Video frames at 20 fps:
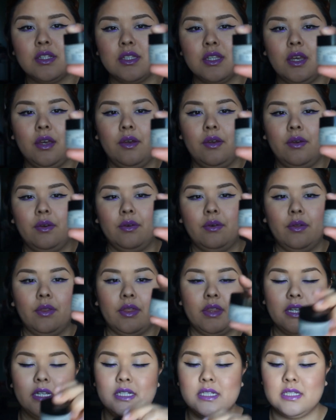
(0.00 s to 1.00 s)
So
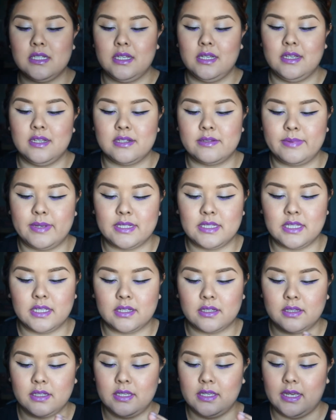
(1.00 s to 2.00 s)
this is
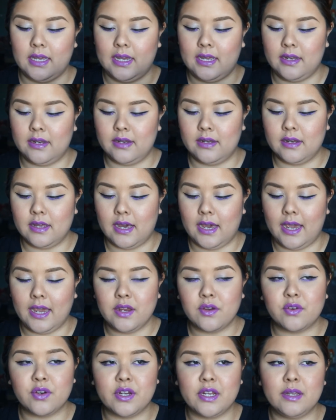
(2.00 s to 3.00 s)
basically an eye
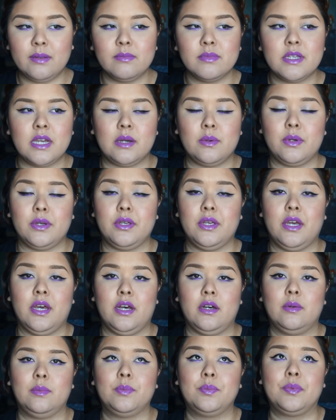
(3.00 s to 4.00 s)
cream that will
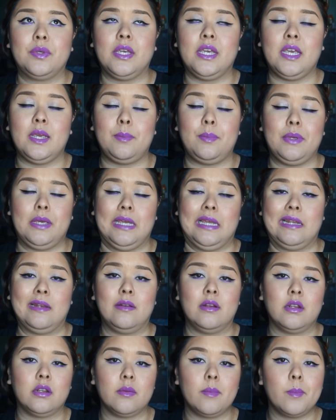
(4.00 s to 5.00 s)
help keep
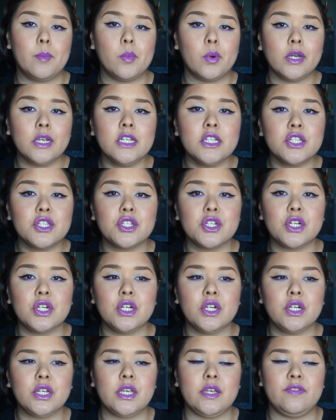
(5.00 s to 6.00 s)
in
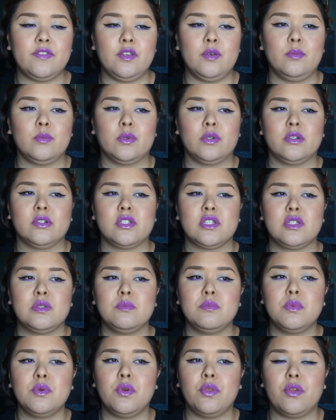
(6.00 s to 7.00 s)
moisture, give you more
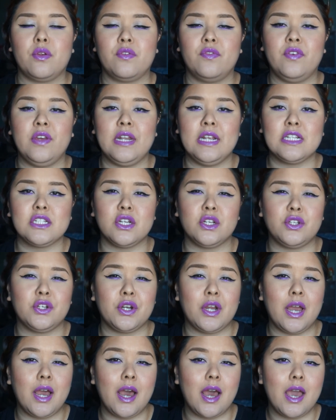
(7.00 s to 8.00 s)
smoother finish on
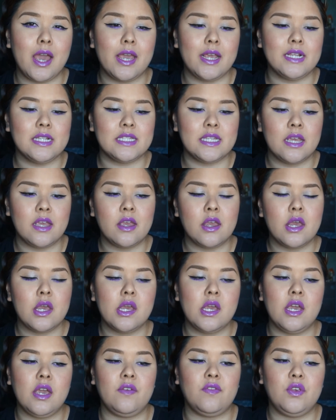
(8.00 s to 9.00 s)
your eyes.
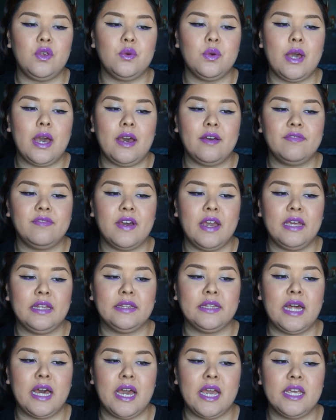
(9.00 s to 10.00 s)
If you have
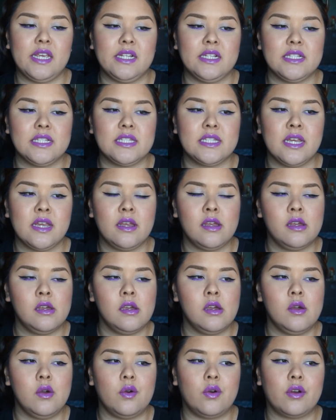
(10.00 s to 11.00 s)
fine lines
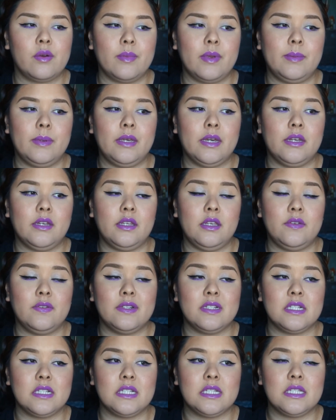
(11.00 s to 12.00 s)
or maybe
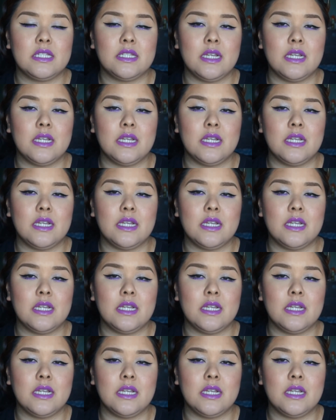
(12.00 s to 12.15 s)
uneven